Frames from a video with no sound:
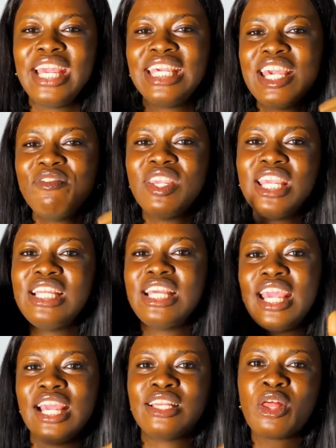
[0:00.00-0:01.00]
Give it
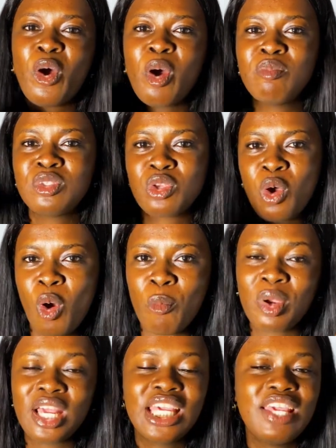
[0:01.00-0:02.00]
a thumbs up.
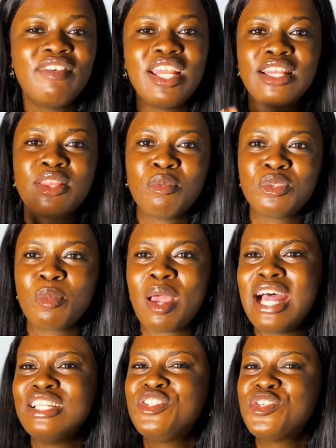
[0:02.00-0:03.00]
Give it a thumbs up
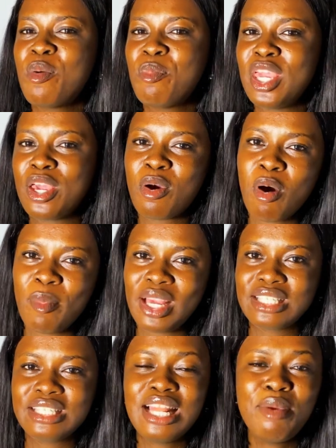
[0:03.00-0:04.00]
and drop a
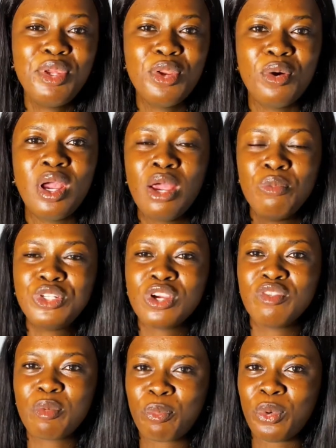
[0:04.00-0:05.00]
comment. Let me know which
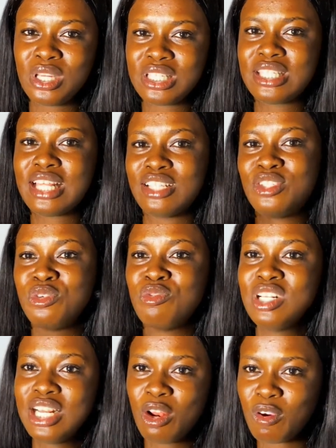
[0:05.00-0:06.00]
of the points that you
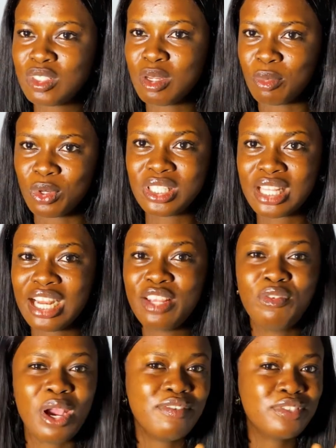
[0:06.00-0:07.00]
really love the most. And
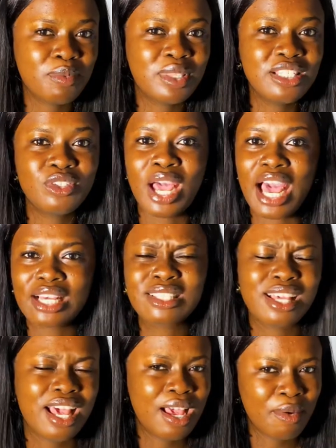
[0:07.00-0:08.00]
if you have something to
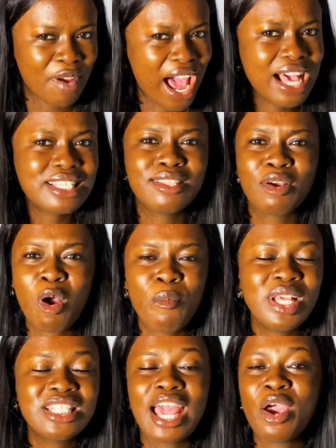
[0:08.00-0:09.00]
ask in the
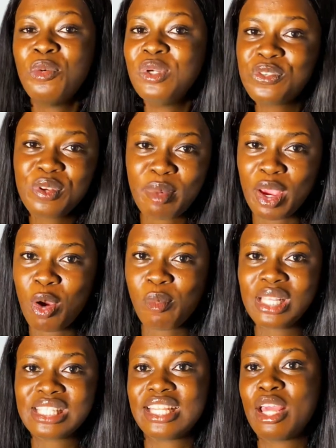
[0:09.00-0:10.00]
comments. I always read my
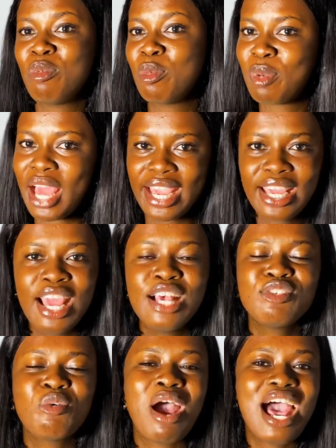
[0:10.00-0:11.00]
comments and I reply.
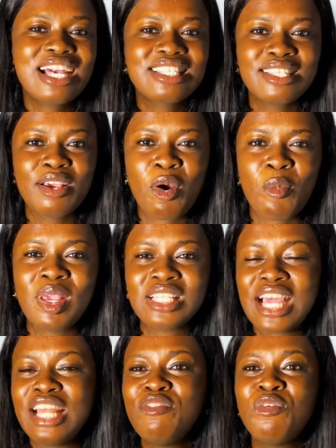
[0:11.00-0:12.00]
So ask in the comments.
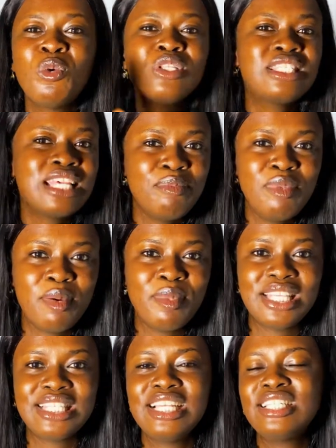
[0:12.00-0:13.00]
And if you want to send me a
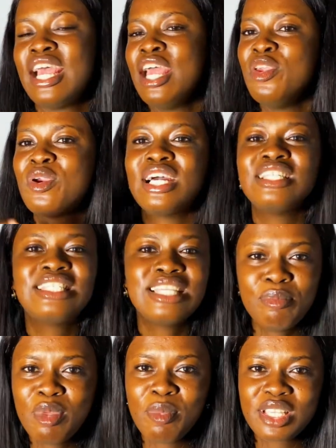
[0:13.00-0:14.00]
message, you can
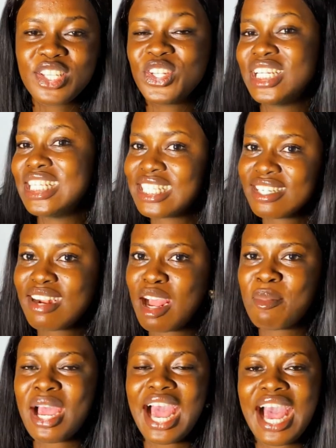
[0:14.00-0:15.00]
send me a message on
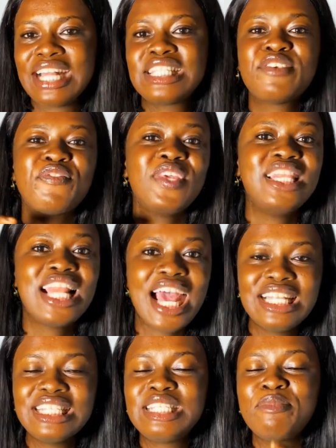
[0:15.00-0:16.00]
Instagram at
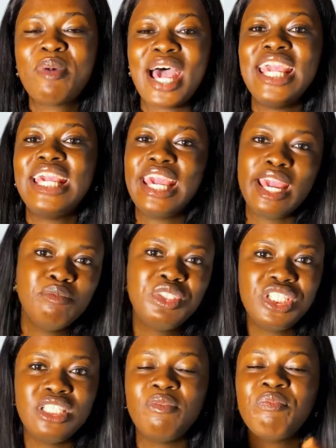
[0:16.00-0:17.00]
Finance by
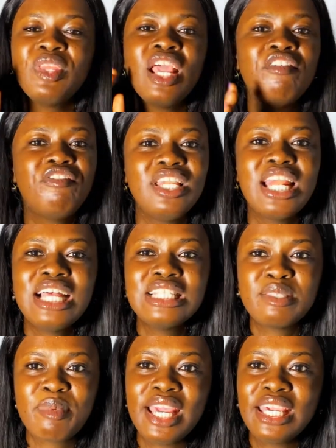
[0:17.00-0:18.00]
Kemjii.
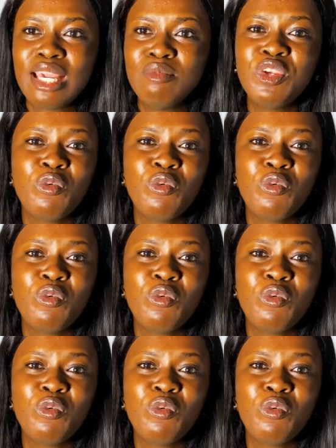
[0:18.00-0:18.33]
Finance by Kemjii.